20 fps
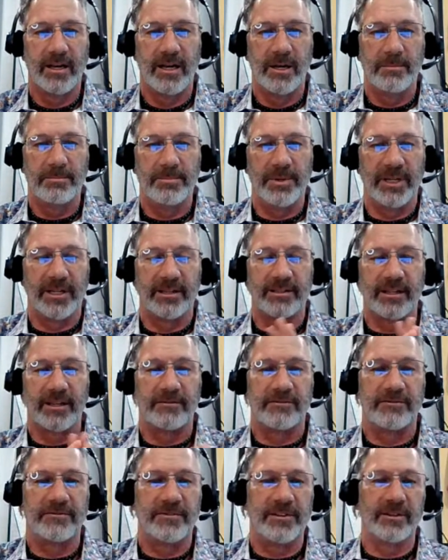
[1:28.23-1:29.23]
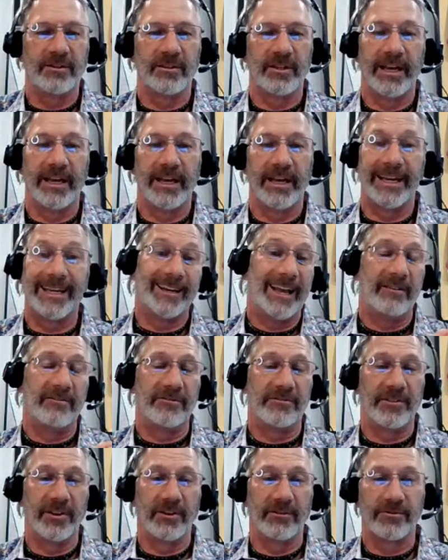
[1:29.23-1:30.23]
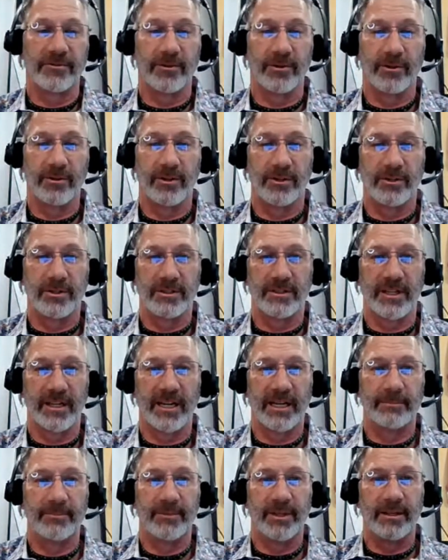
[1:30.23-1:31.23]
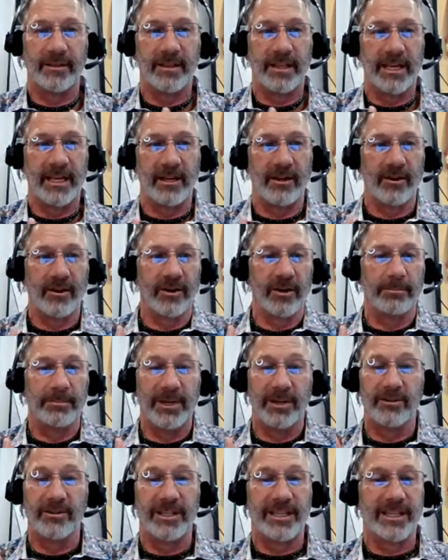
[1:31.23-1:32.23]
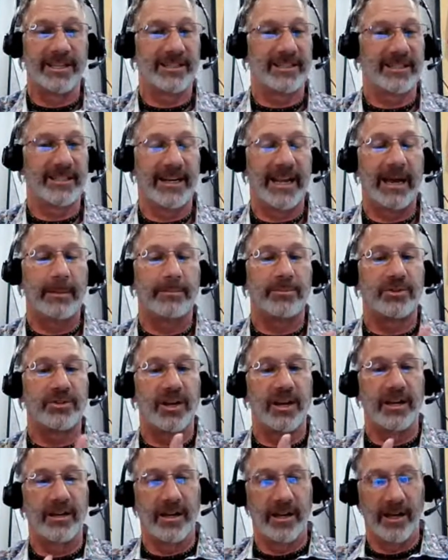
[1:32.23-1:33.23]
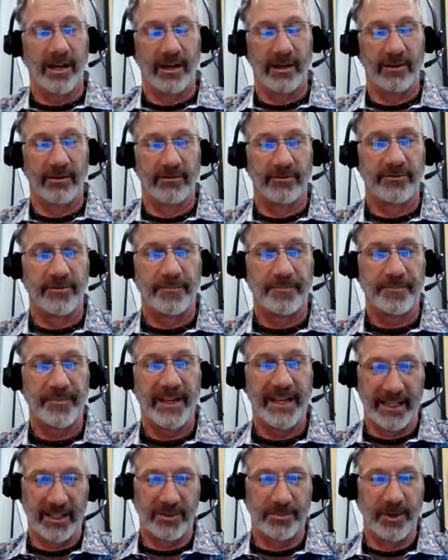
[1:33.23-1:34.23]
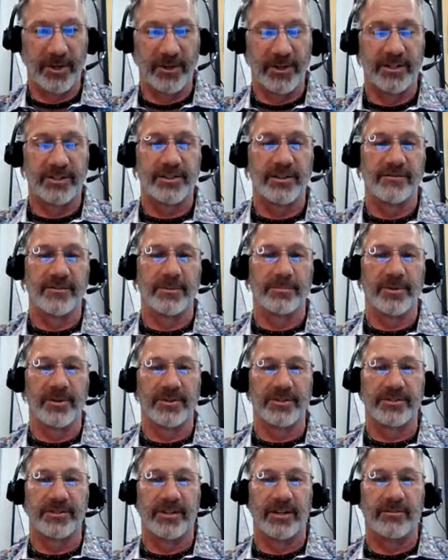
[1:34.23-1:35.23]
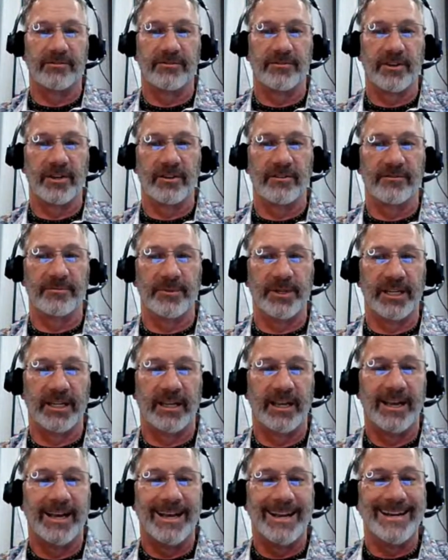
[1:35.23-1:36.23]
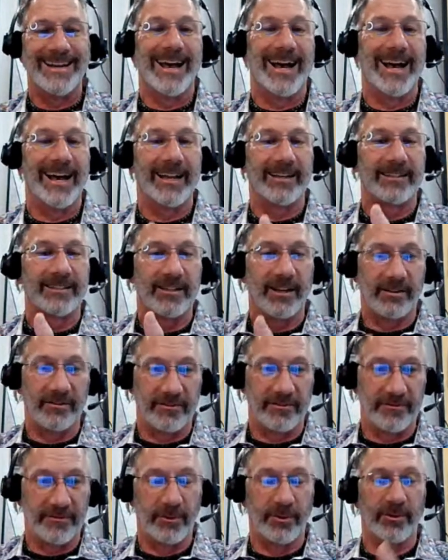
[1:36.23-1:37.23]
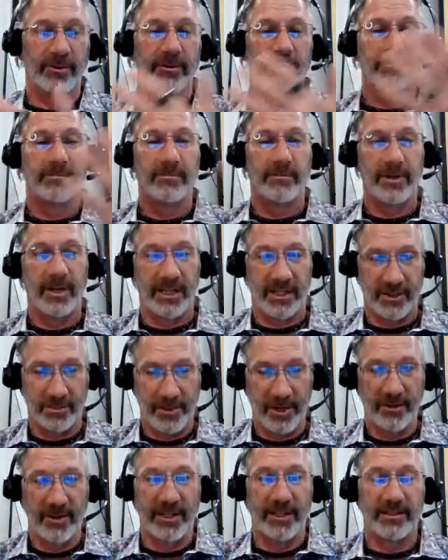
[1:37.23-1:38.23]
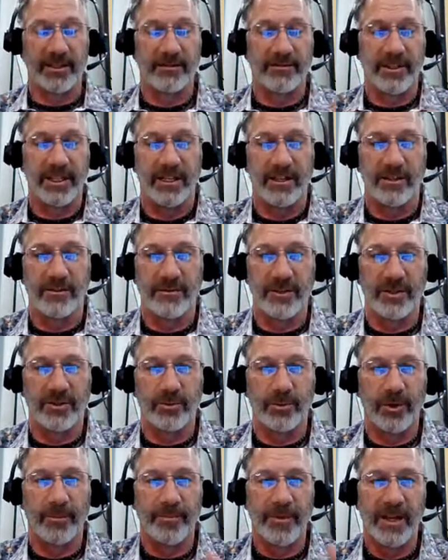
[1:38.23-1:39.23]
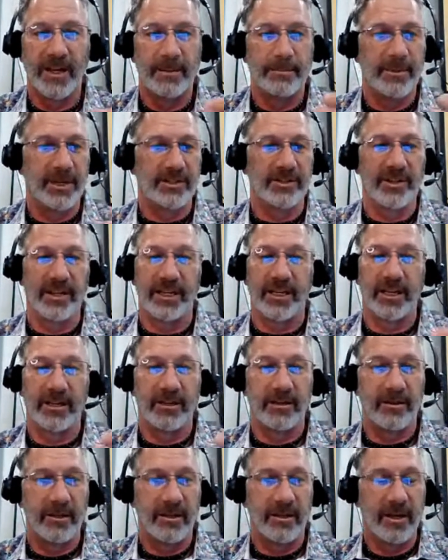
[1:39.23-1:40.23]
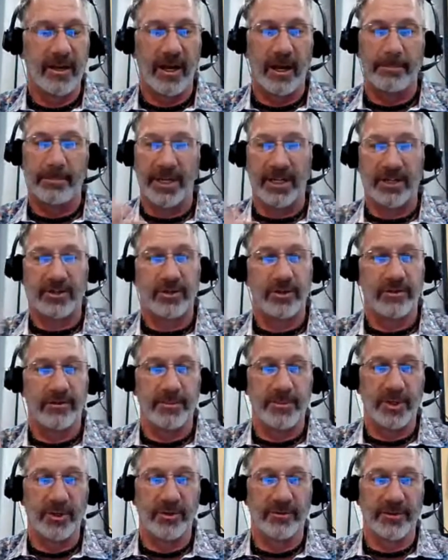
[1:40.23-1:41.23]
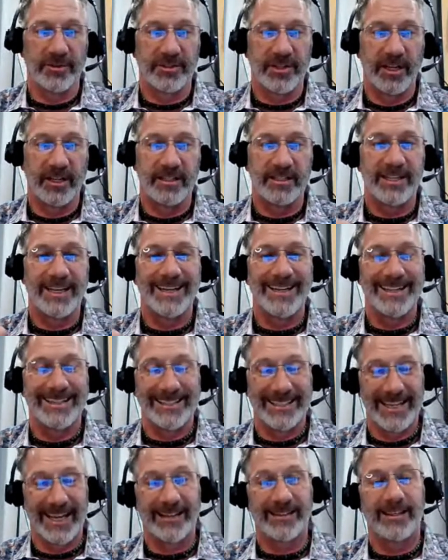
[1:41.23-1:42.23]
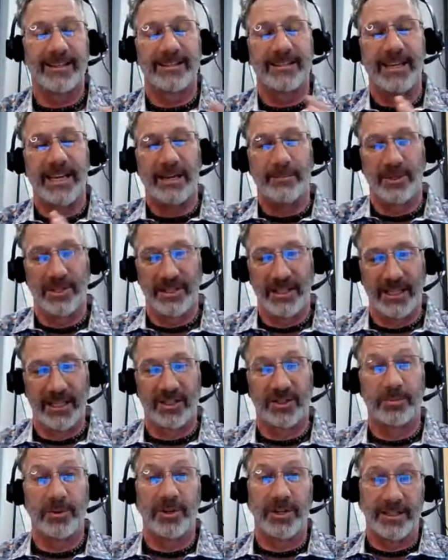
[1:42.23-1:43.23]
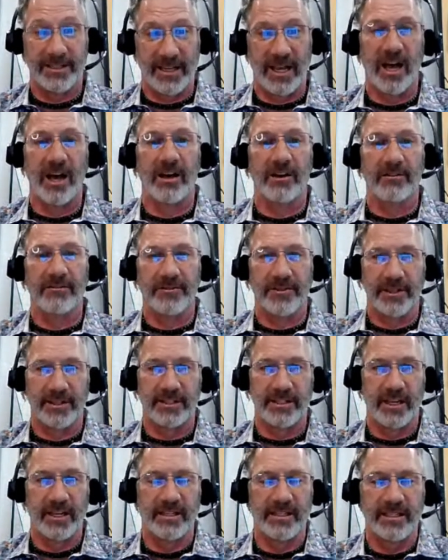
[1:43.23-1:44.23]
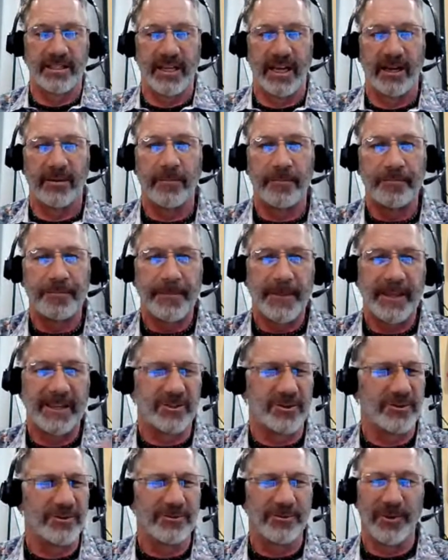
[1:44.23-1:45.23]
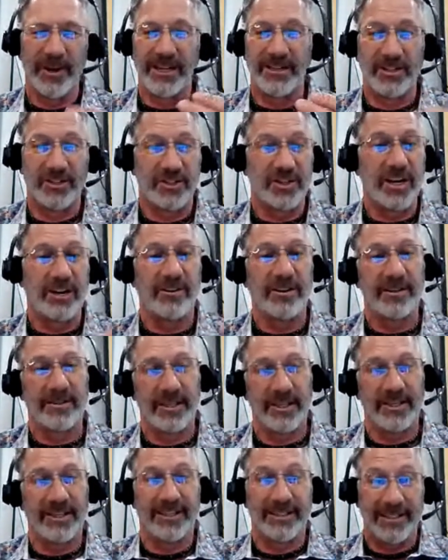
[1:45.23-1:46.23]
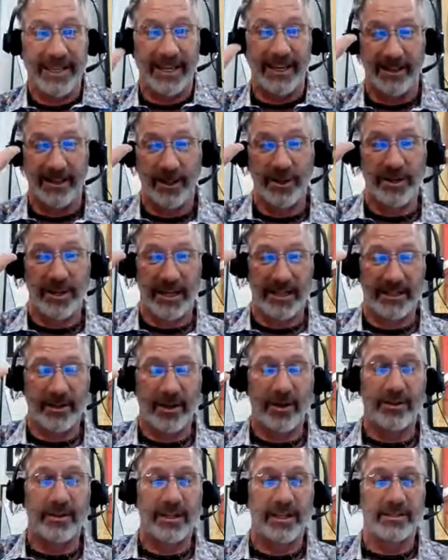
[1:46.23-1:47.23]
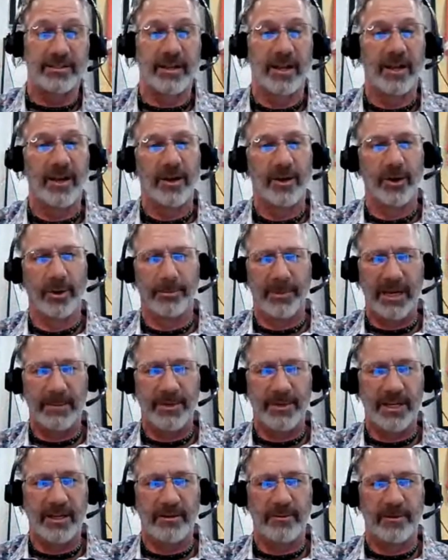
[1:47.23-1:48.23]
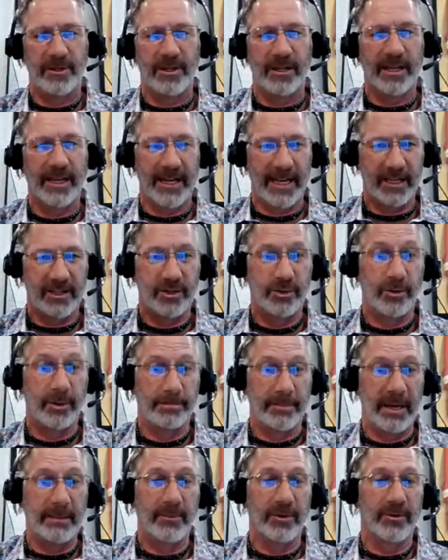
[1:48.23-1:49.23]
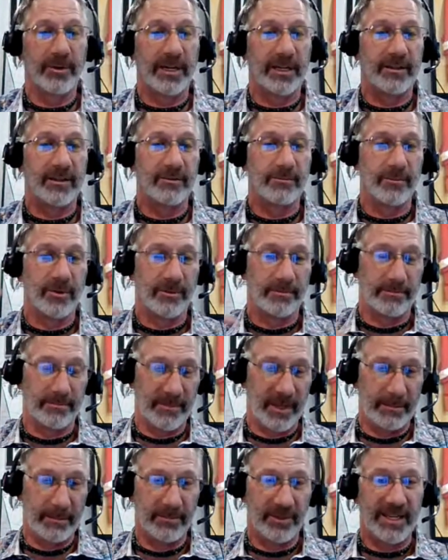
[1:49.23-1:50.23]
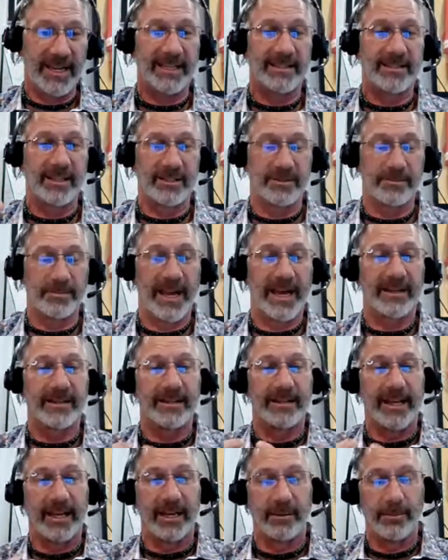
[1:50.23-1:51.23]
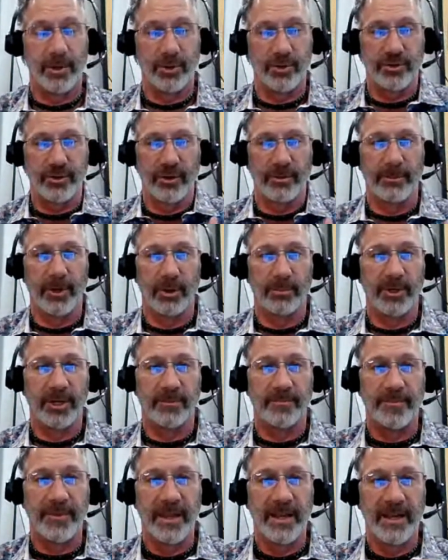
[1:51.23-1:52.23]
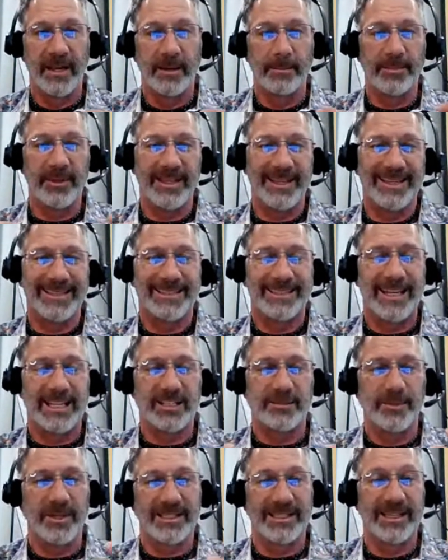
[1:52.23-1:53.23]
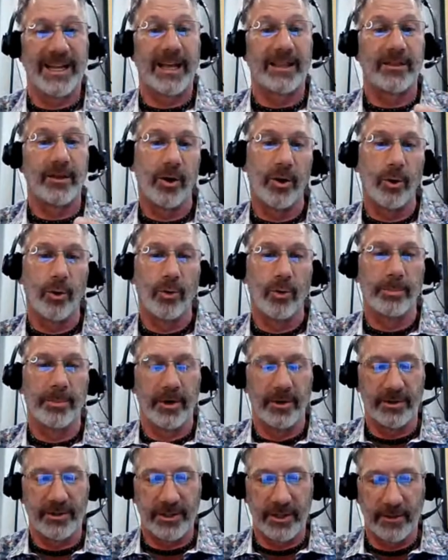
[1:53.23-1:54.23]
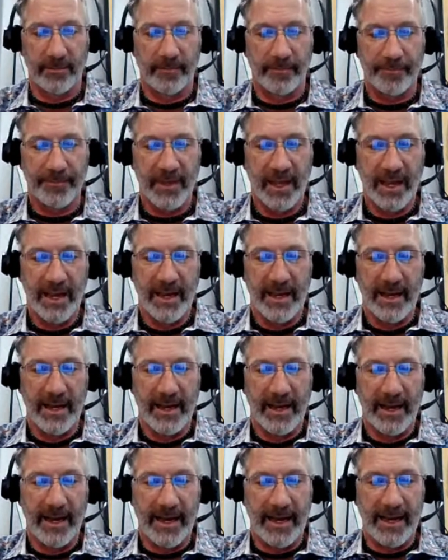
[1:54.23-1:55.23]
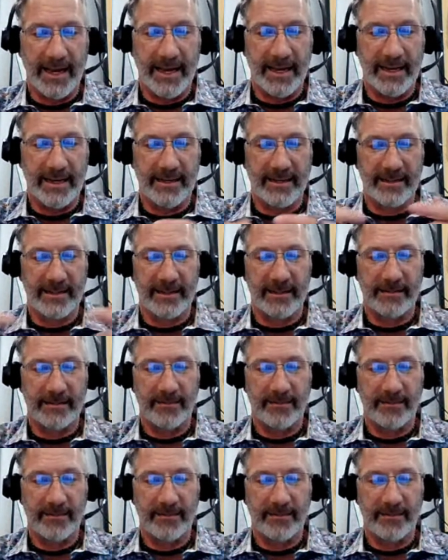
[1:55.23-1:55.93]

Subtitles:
because I feel like and have felt for a long time that they are merely a snapshot of an experience of the person in front of me, not a full experience of the individual. Much like a picture of a beautiful sunset is not the same as the experience of the sunset. It's great to share it that you can say, look, I saw this, or maybe connect to a memory that takes us back to that emotional moment. But the assessment's not the whole person. And